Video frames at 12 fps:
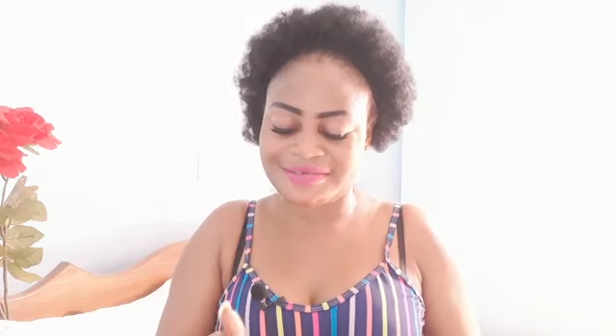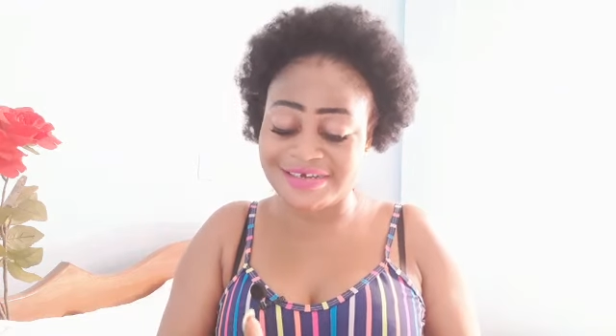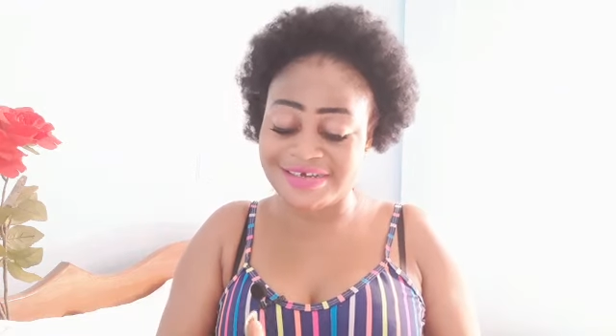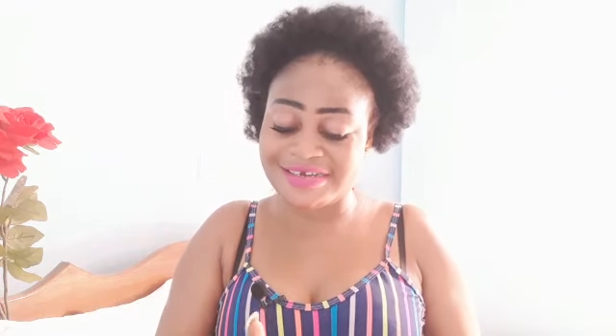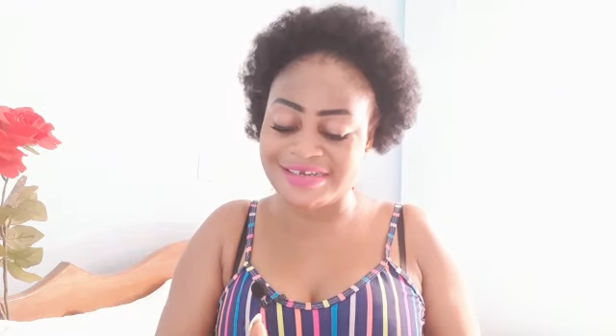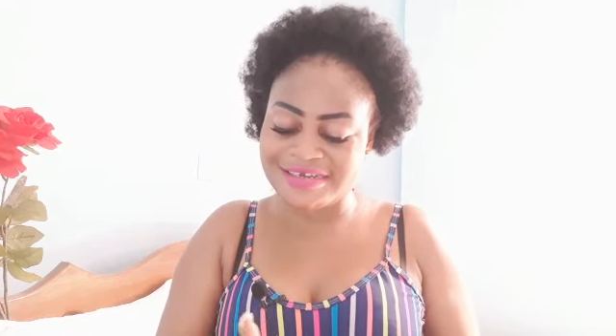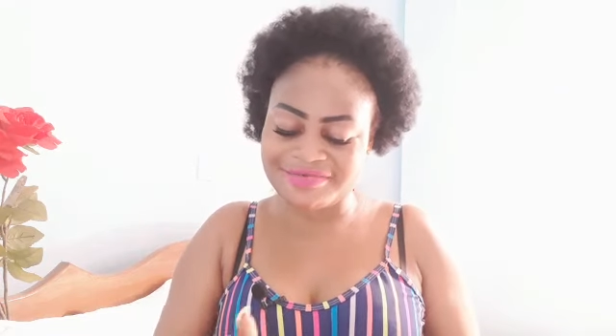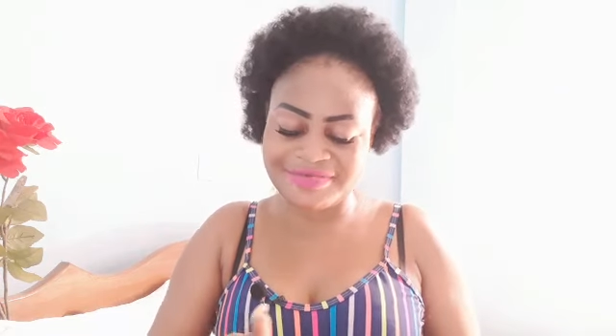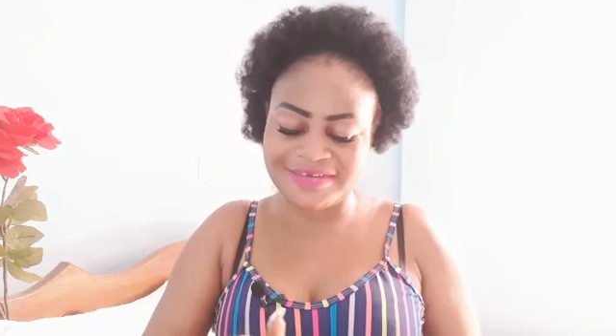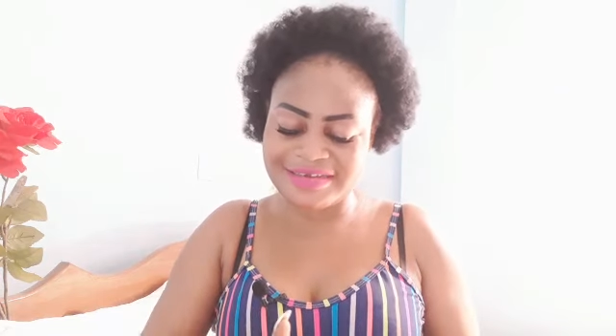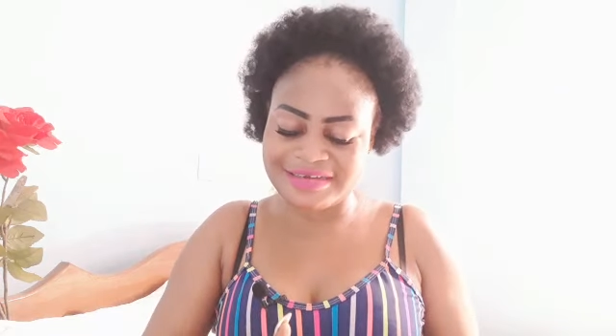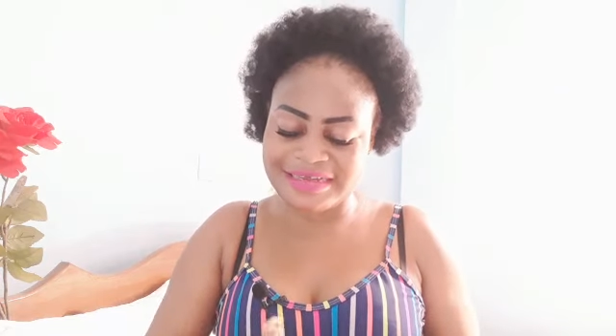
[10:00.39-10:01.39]
Really,
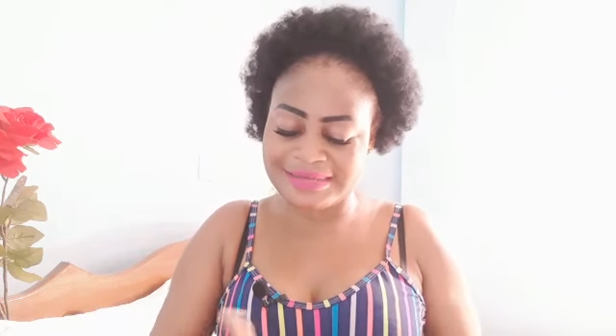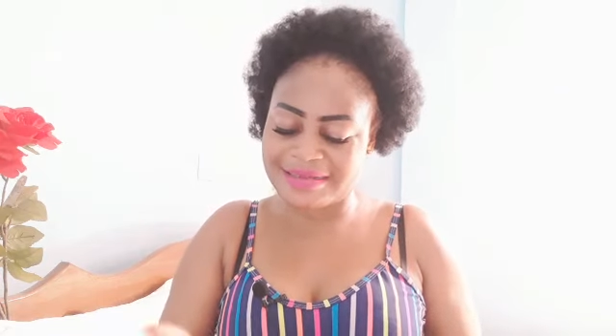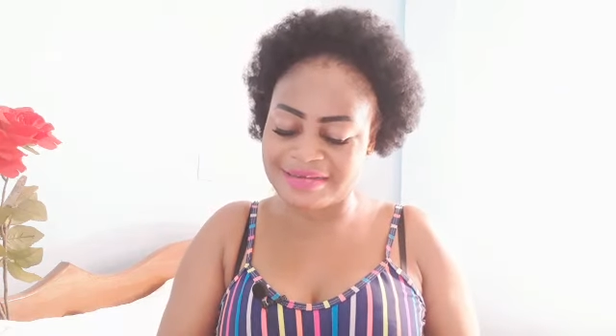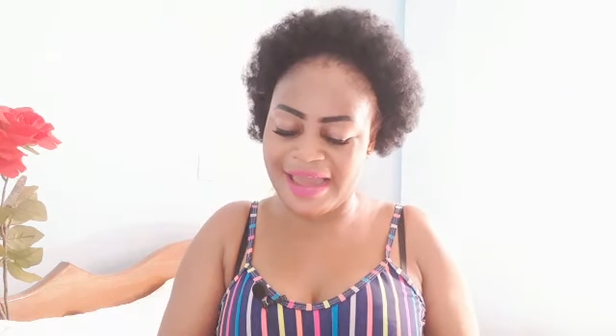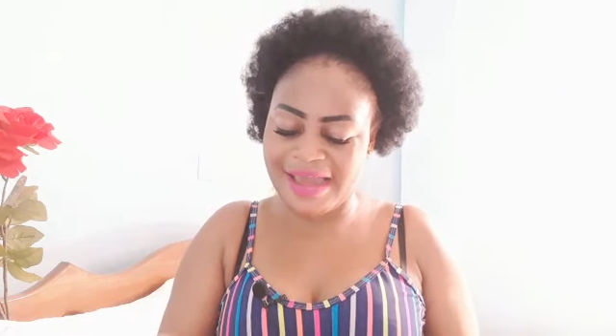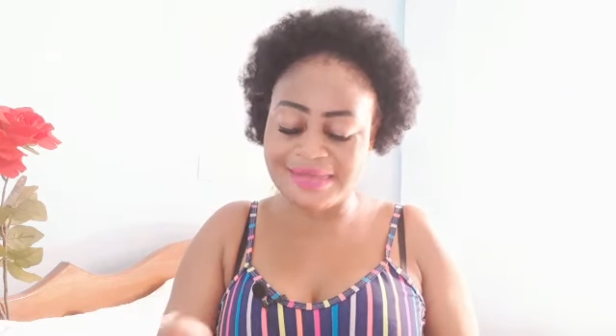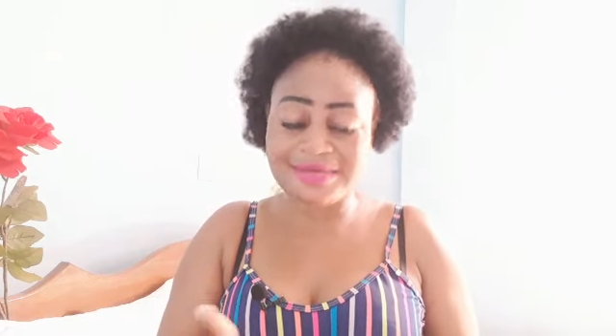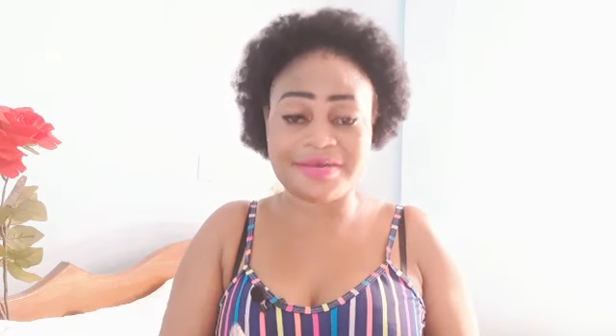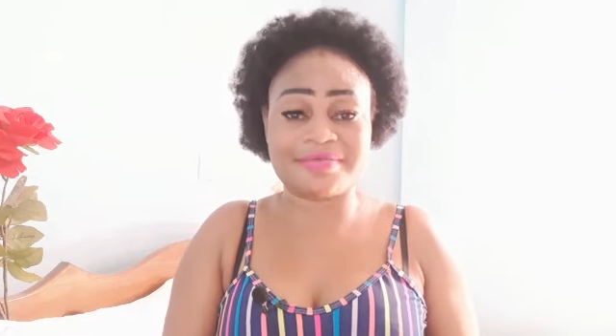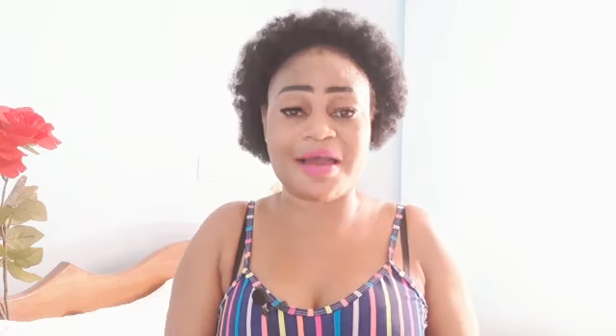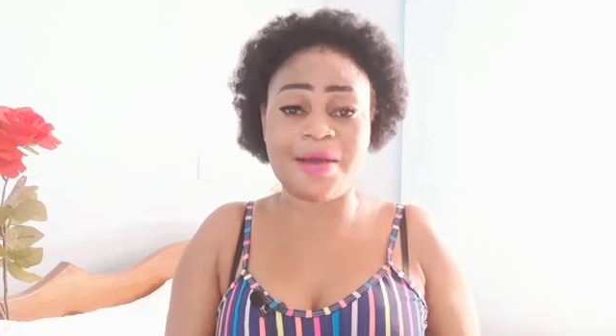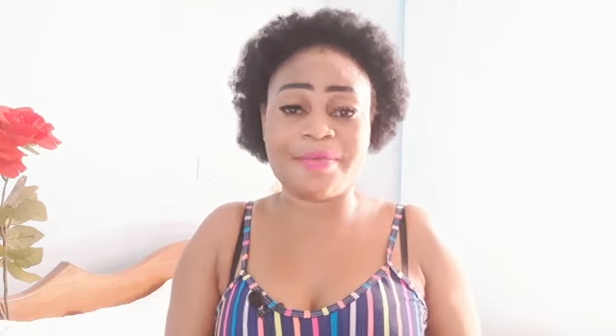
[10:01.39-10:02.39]
really, it's a nice
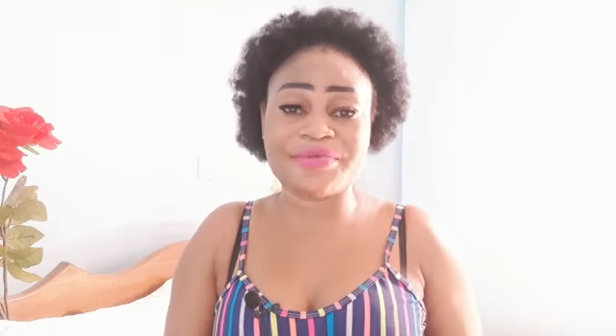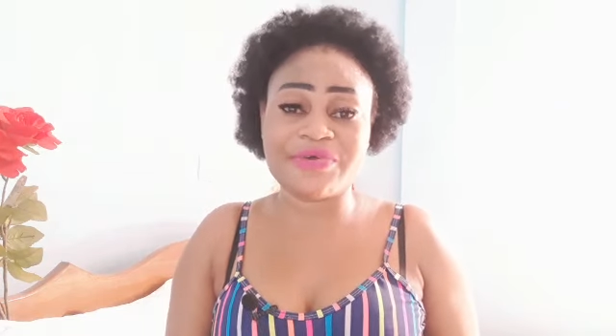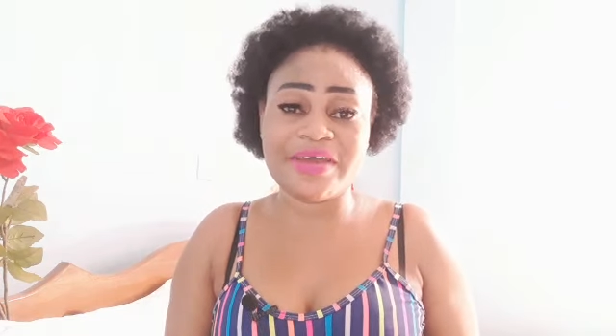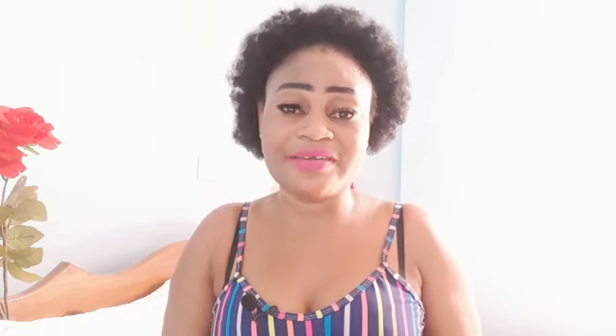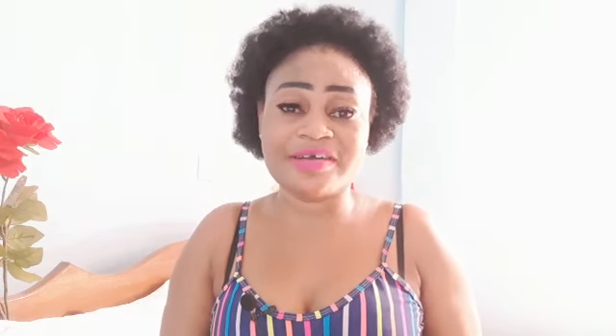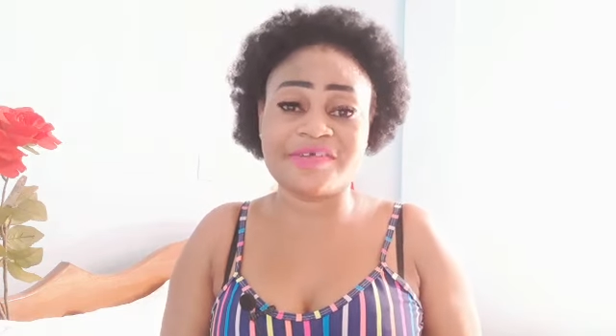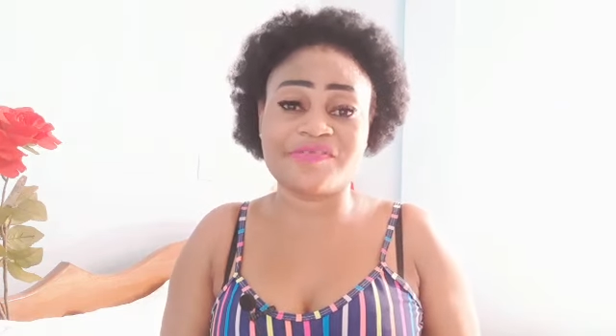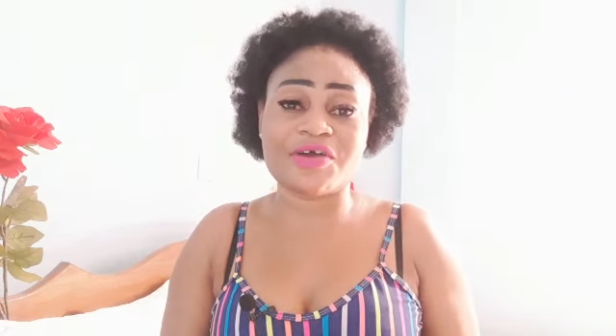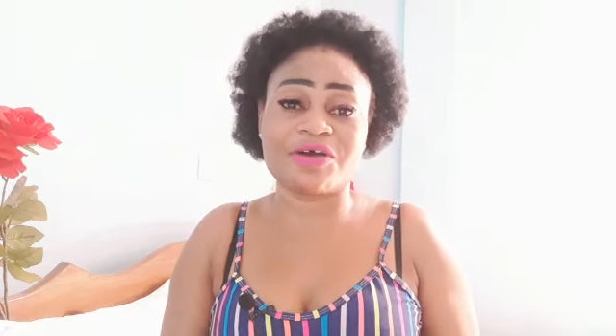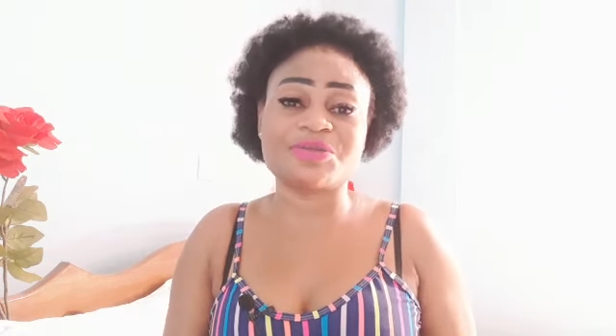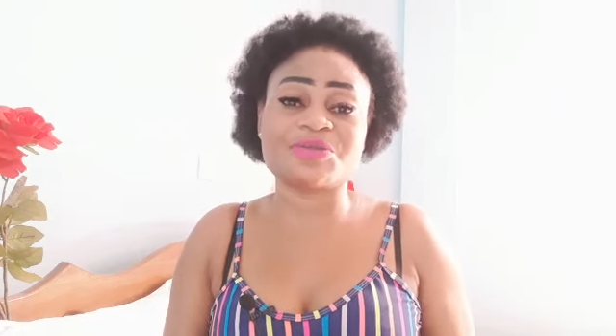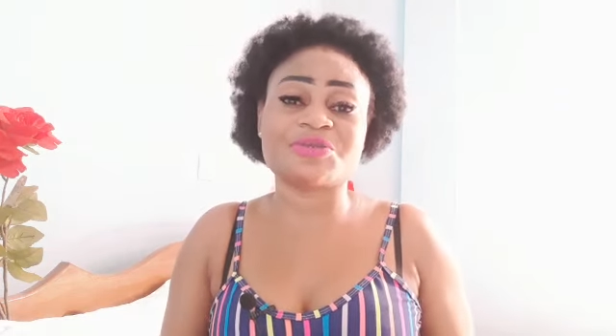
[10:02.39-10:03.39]
cream. I'll be doing the review
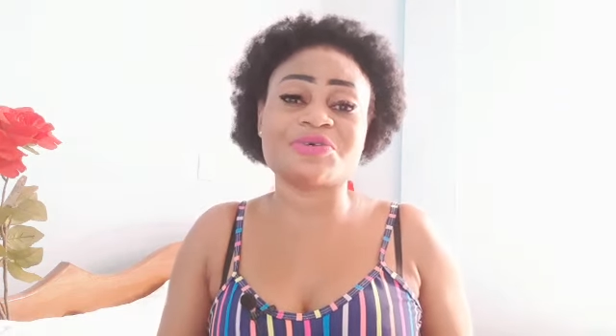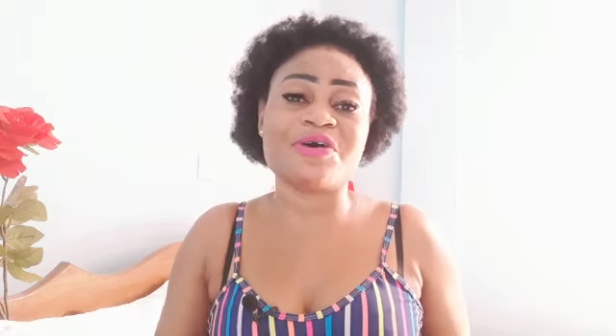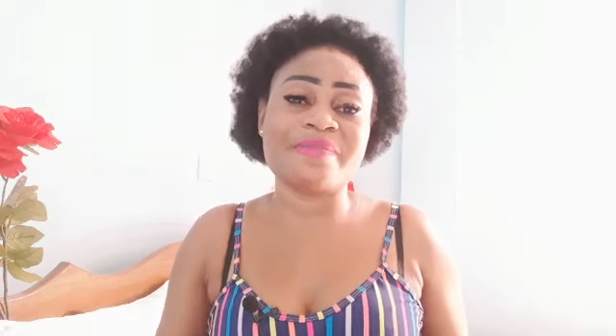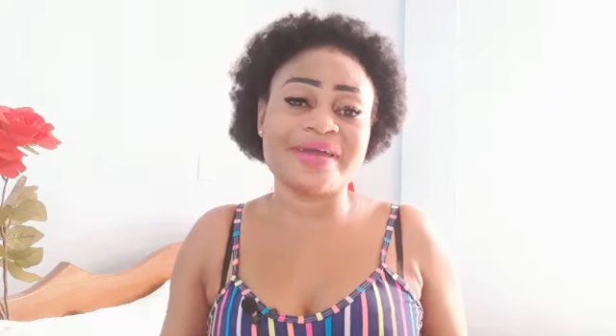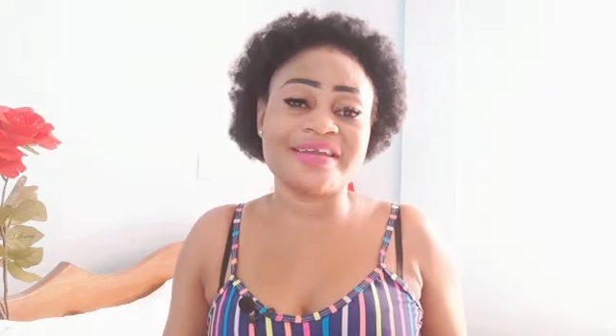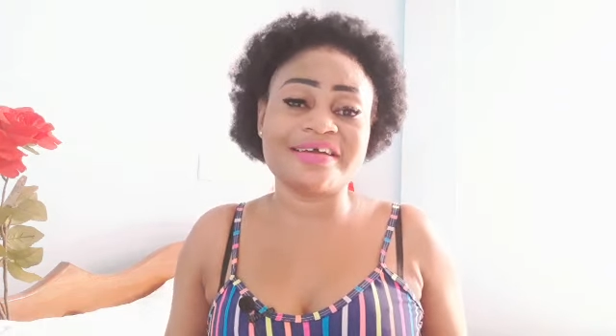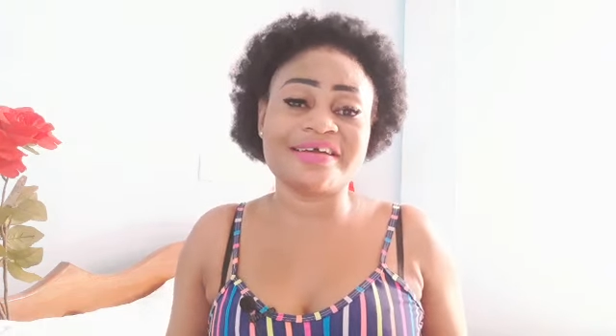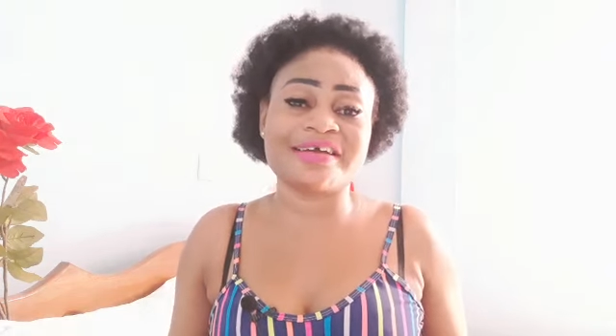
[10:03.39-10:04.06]
on so many